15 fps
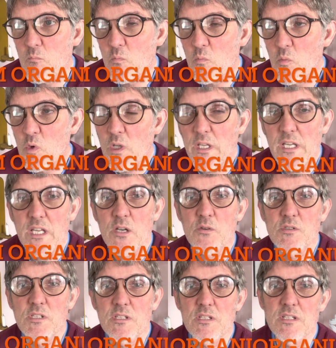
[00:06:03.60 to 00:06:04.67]
really
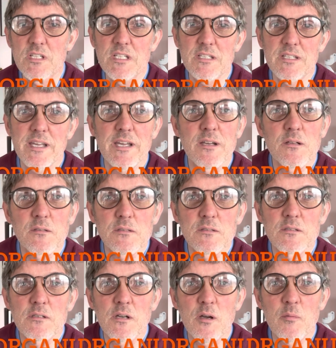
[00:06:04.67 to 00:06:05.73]
goes into detail
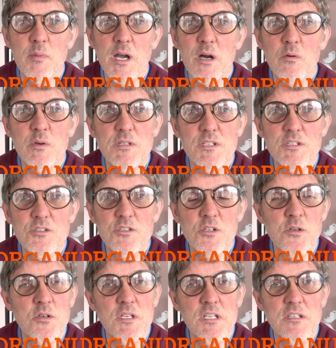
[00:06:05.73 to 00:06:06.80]
about what this
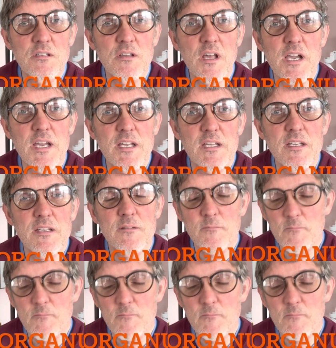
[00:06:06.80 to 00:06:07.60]
journey is like.